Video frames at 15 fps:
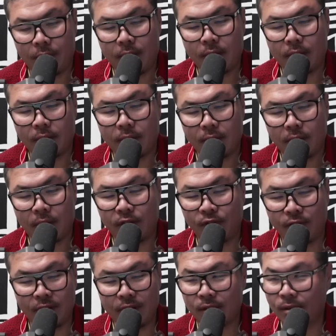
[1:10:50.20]
Yeah, it's
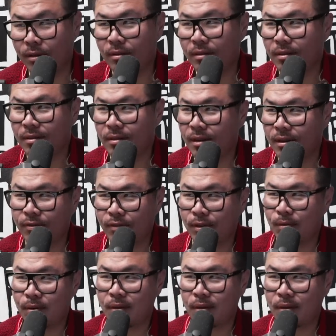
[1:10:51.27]
fun, dude. It's a lot of fun to